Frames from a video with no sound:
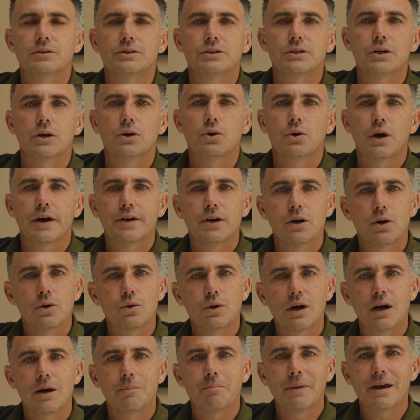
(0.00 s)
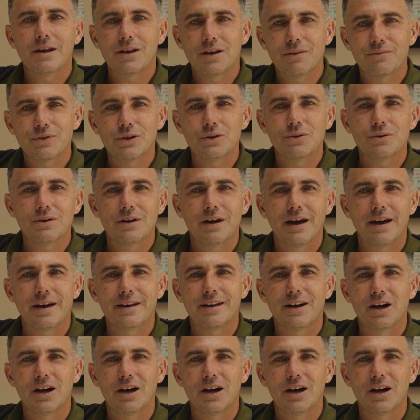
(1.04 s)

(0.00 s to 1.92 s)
So I know many of you had